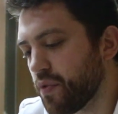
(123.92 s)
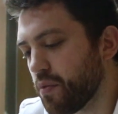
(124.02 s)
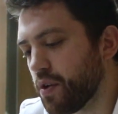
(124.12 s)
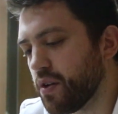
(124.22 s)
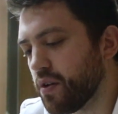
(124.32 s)

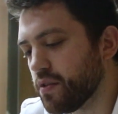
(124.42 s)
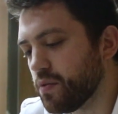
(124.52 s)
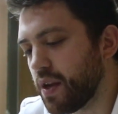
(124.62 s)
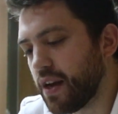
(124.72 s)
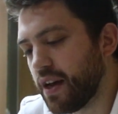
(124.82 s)
because,
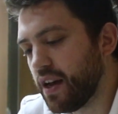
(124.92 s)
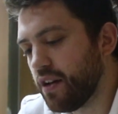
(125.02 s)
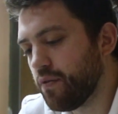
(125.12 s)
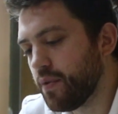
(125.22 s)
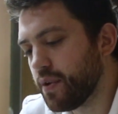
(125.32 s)
well, I
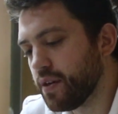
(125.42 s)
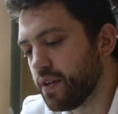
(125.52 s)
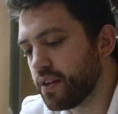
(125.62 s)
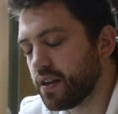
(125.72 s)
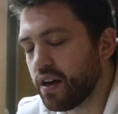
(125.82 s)
have one
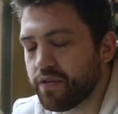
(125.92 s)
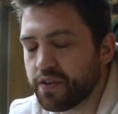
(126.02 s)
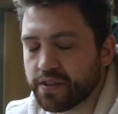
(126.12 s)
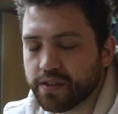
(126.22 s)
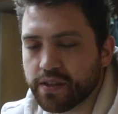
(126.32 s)
that
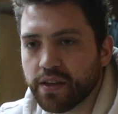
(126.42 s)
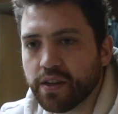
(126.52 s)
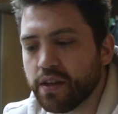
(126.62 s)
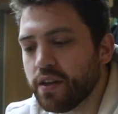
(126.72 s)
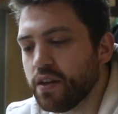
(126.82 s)
covers
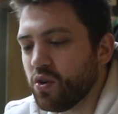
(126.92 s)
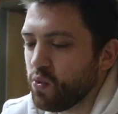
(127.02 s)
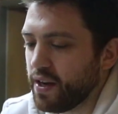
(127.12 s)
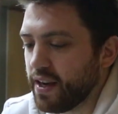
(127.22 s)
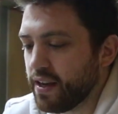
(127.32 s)

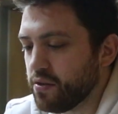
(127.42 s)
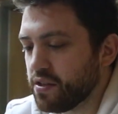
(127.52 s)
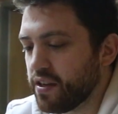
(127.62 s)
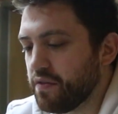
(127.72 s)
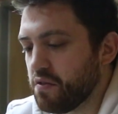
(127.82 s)

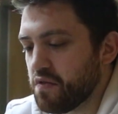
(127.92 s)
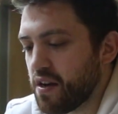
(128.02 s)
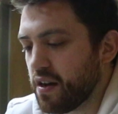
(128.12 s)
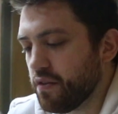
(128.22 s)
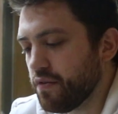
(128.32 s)

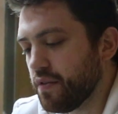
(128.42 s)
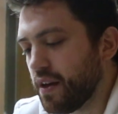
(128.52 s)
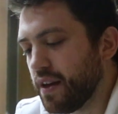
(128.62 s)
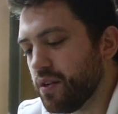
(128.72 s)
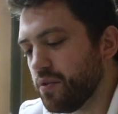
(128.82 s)
28-75.
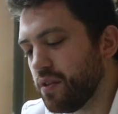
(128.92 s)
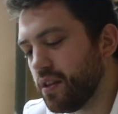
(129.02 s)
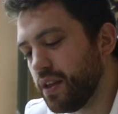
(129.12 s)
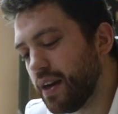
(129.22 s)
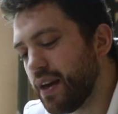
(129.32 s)
I don't
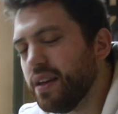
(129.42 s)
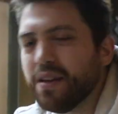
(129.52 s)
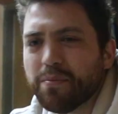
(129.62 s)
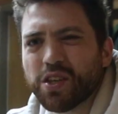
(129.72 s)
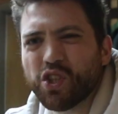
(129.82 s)
think I
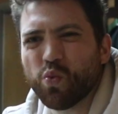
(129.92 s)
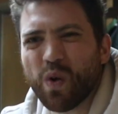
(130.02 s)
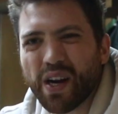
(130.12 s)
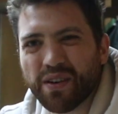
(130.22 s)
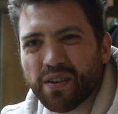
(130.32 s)
need much
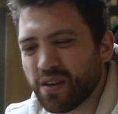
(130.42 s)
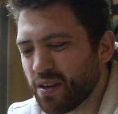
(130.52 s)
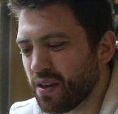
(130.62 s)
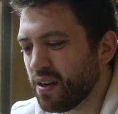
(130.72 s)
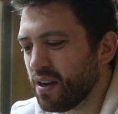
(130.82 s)
wider.
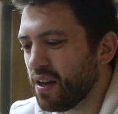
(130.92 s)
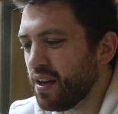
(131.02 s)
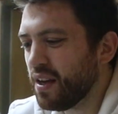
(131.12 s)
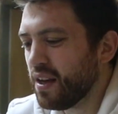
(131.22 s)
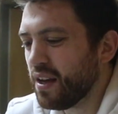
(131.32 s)

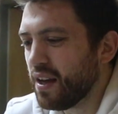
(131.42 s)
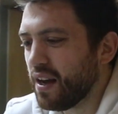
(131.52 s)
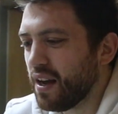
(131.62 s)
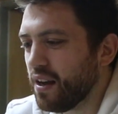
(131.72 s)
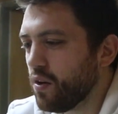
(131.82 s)

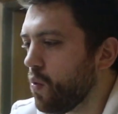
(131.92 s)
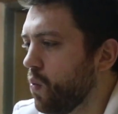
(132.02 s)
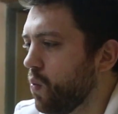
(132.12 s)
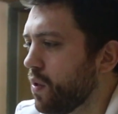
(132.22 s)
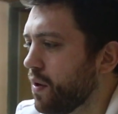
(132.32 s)
And
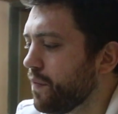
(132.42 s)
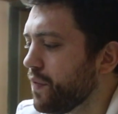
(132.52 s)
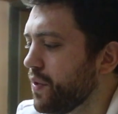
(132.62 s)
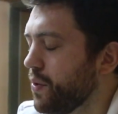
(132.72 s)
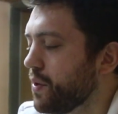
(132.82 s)

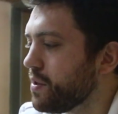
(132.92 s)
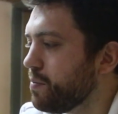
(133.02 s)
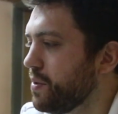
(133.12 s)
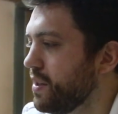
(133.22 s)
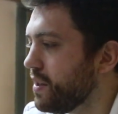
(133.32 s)

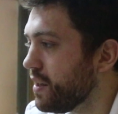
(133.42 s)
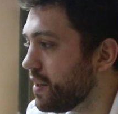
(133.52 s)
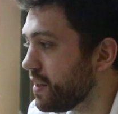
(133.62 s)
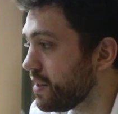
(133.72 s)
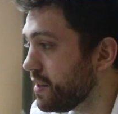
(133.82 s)

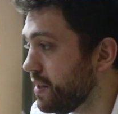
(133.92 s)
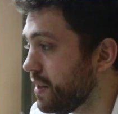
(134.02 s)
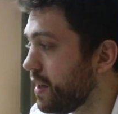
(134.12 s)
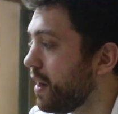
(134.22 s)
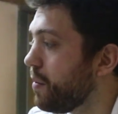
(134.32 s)

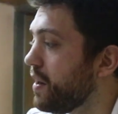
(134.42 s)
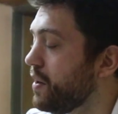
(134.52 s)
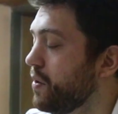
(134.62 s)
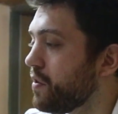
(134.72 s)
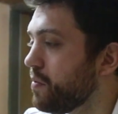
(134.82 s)
USB-C cable
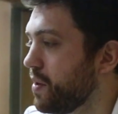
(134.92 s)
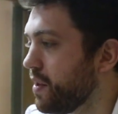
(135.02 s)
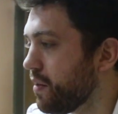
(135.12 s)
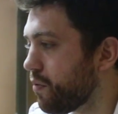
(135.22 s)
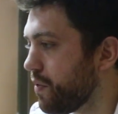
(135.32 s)
and
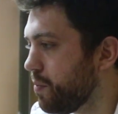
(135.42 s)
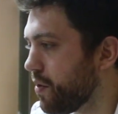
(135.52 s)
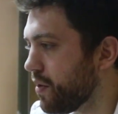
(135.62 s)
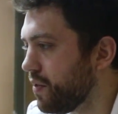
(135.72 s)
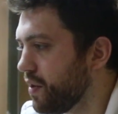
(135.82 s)
USB
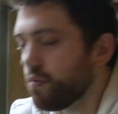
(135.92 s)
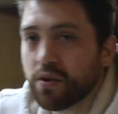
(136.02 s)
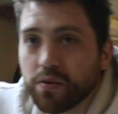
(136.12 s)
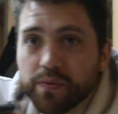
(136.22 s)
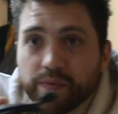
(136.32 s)

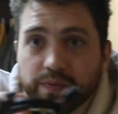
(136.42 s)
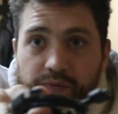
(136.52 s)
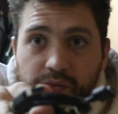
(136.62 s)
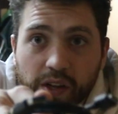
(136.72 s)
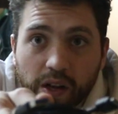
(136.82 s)
3.0.
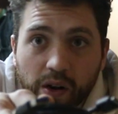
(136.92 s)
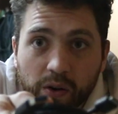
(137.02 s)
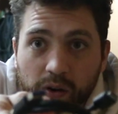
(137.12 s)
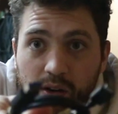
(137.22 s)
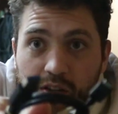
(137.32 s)

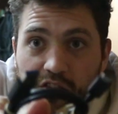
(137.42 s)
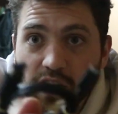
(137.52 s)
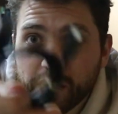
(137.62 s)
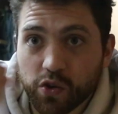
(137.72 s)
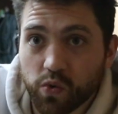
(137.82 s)
Look, it's
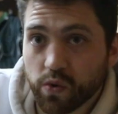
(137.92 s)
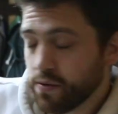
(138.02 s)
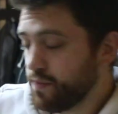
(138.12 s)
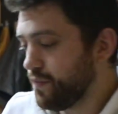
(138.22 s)
very cool.